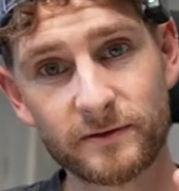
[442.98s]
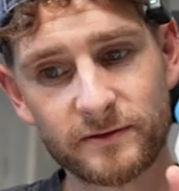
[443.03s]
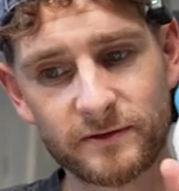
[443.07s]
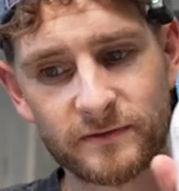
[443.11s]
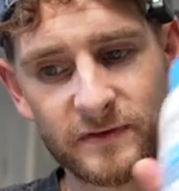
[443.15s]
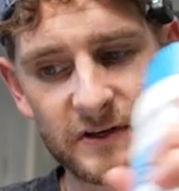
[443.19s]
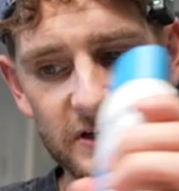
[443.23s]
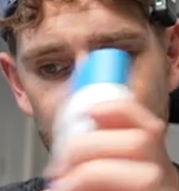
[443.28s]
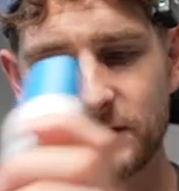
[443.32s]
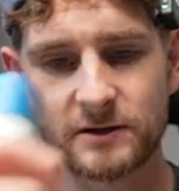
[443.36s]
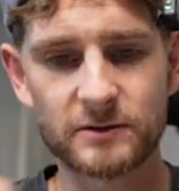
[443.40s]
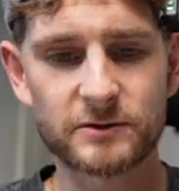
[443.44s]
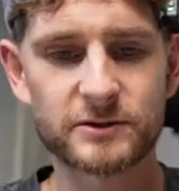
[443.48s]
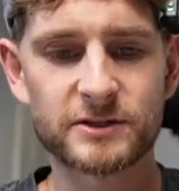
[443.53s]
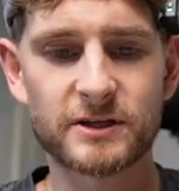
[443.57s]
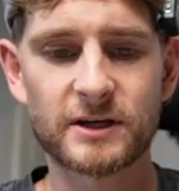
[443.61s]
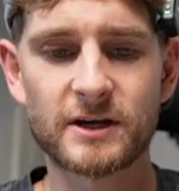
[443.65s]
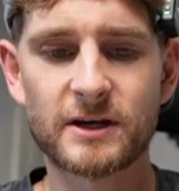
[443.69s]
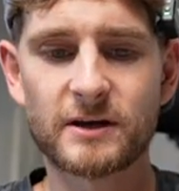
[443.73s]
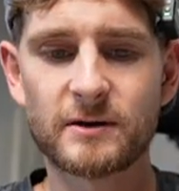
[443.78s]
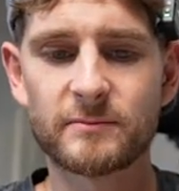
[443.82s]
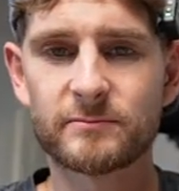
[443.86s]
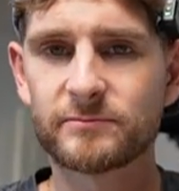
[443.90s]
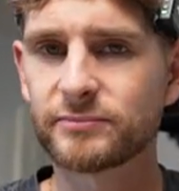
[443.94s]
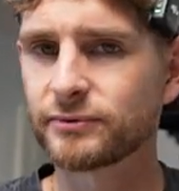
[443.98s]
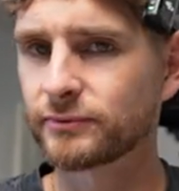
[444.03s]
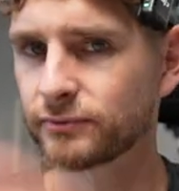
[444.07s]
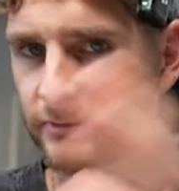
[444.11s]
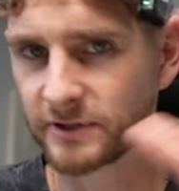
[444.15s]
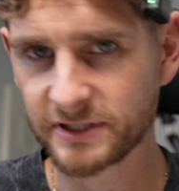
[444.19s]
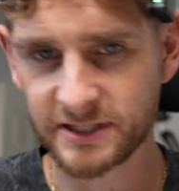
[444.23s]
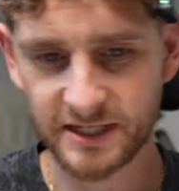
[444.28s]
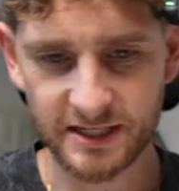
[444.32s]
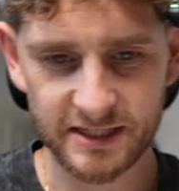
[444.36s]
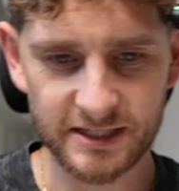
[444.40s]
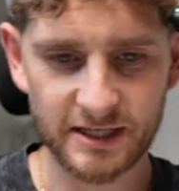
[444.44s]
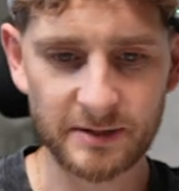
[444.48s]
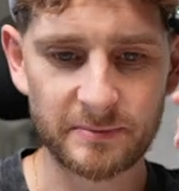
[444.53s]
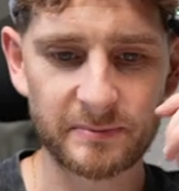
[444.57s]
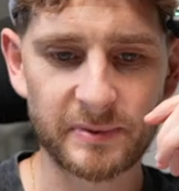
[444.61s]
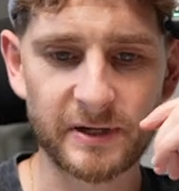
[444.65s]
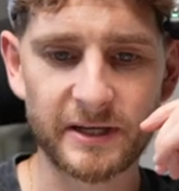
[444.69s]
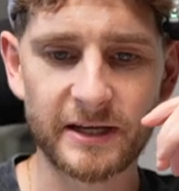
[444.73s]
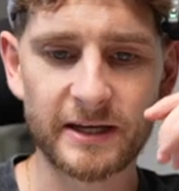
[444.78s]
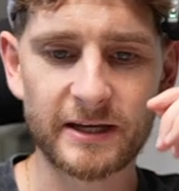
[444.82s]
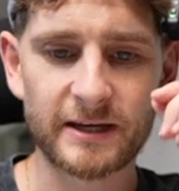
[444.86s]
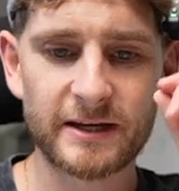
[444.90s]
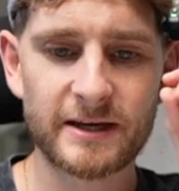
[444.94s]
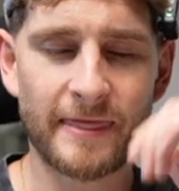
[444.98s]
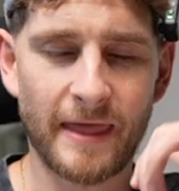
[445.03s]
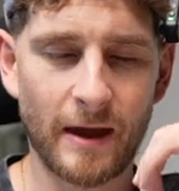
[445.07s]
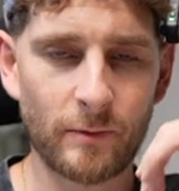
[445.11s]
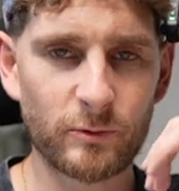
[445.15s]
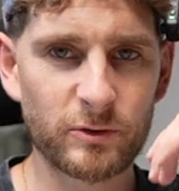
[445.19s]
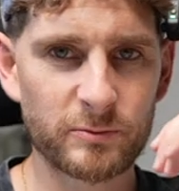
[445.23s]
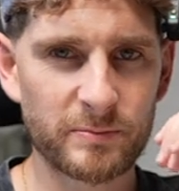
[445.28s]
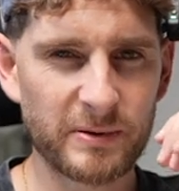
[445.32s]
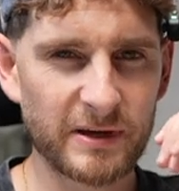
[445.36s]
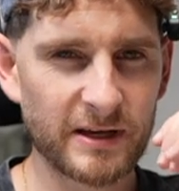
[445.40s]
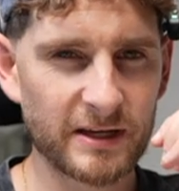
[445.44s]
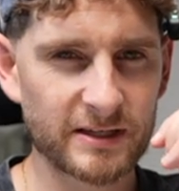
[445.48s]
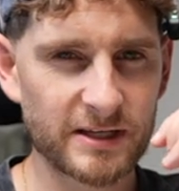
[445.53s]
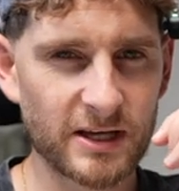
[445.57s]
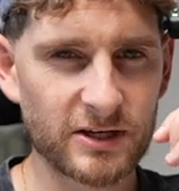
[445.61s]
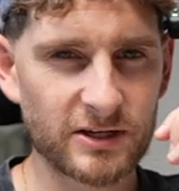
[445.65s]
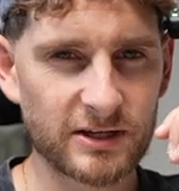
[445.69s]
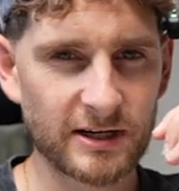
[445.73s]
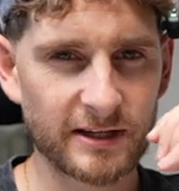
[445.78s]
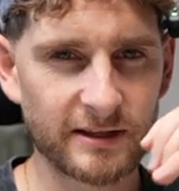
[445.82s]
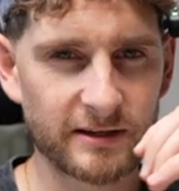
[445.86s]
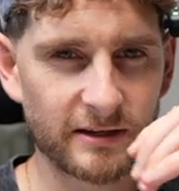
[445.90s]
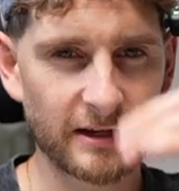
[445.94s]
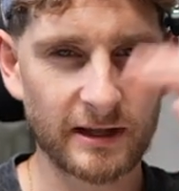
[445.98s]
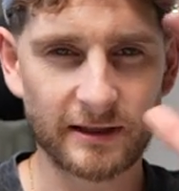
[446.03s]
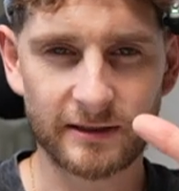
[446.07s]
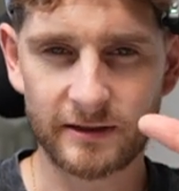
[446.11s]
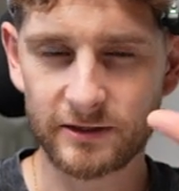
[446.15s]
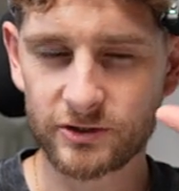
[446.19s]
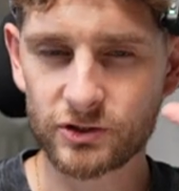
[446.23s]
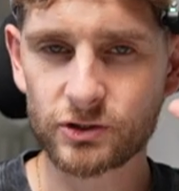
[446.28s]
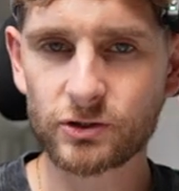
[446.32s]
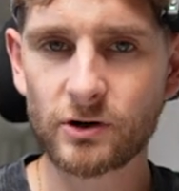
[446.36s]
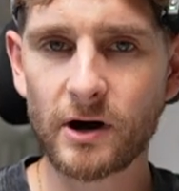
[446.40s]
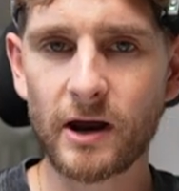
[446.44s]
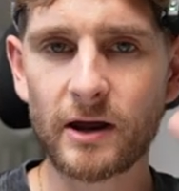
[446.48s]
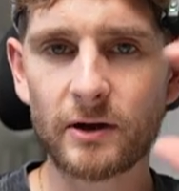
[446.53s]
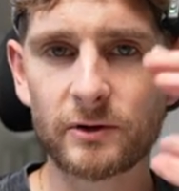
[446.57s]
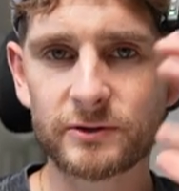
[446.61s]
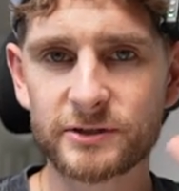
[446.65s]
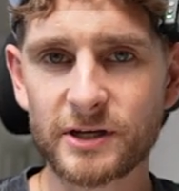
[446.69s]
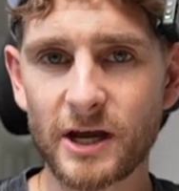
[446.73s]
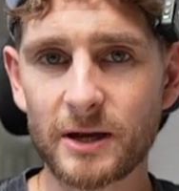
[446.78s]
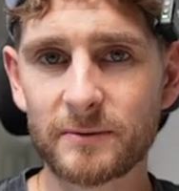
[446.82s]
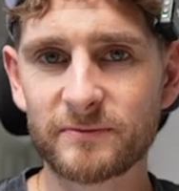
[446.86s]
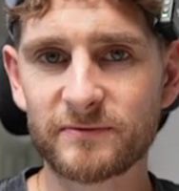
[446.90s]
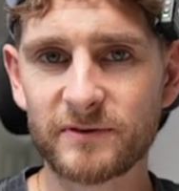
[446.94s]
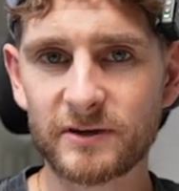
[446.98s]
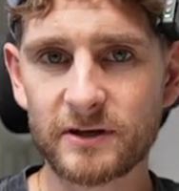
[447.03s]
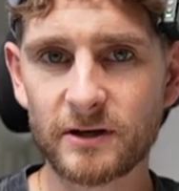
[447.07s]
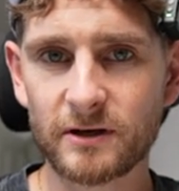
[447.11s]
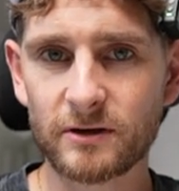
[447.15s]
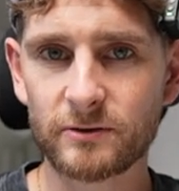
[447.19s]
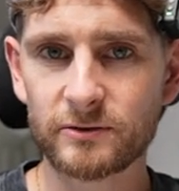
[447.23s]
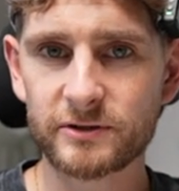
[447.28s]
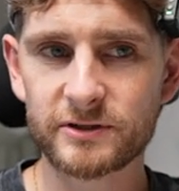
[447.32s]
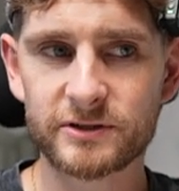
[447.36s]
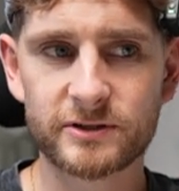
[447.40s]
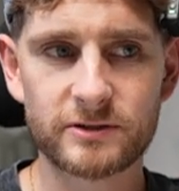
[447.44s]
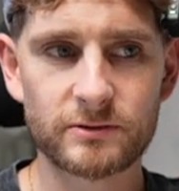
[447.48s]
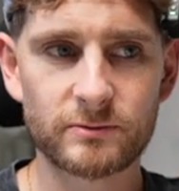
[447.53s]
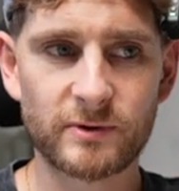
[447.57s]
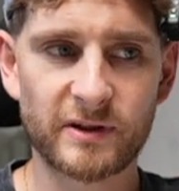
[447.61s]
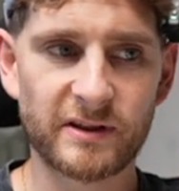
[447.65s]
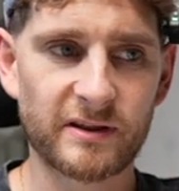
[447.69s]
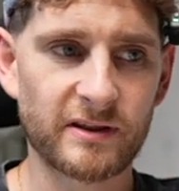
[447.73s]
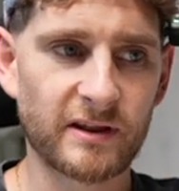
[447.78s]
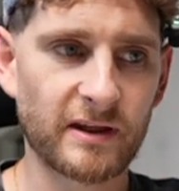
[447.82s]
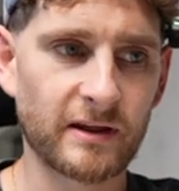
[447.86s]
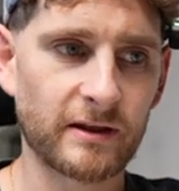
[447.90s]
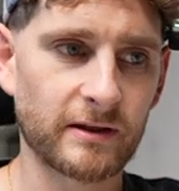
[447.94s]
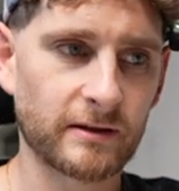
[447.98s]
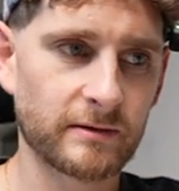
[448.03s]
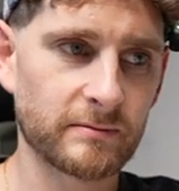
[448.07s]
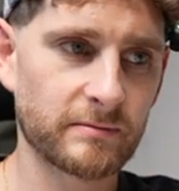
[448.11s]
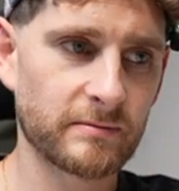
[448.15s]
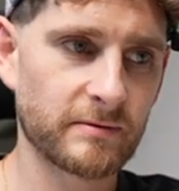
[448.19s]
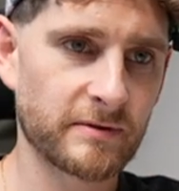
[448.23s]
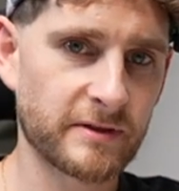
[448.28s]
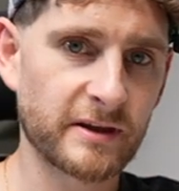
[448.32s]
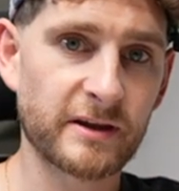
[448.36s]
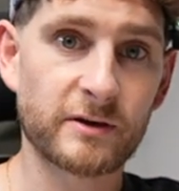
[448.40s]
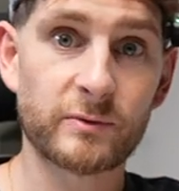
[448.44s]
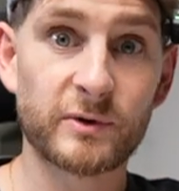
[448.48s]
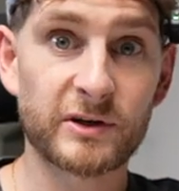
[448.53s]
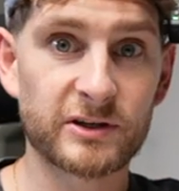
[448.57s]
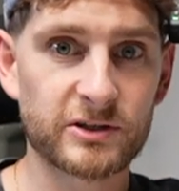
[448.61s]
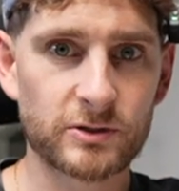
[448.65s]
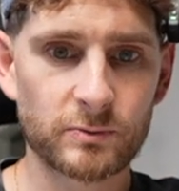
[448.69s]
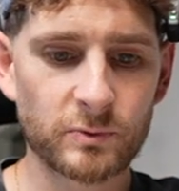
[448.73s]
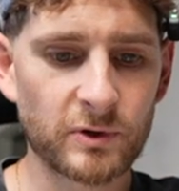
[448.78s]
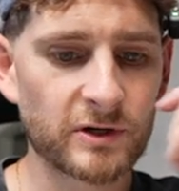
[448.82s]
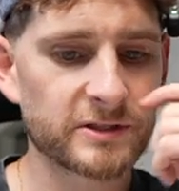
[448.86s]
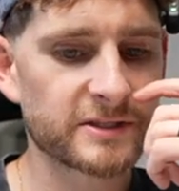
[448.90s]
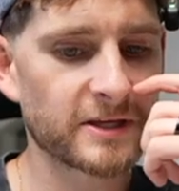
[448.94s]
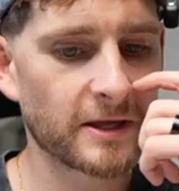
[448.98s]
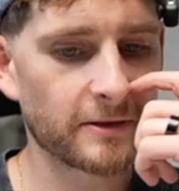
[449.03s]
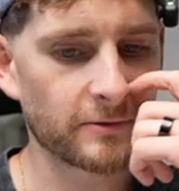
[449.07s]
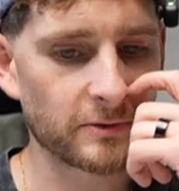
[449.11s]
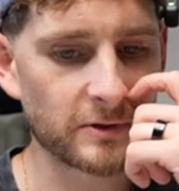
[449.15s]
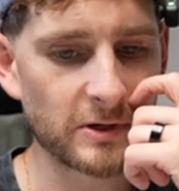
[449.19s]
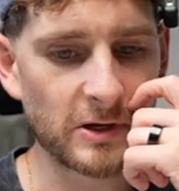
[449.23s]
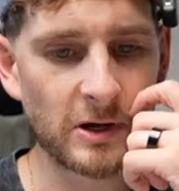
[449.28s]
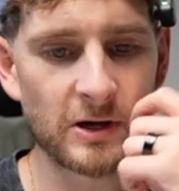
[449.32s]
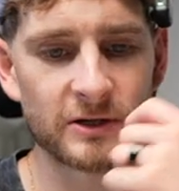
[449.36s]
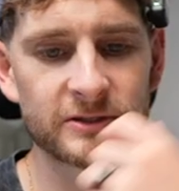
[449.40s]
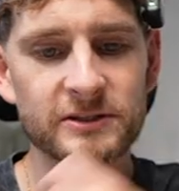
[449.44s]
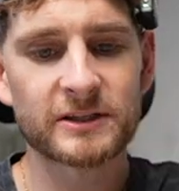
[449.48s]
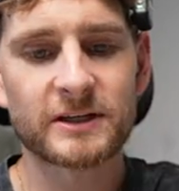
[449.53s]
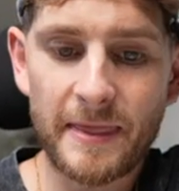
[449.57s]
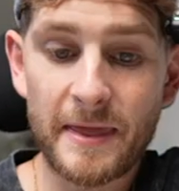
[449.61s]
of the videos pretty simply. And that would be essentially the trial type video as to whether they think we should work together or not.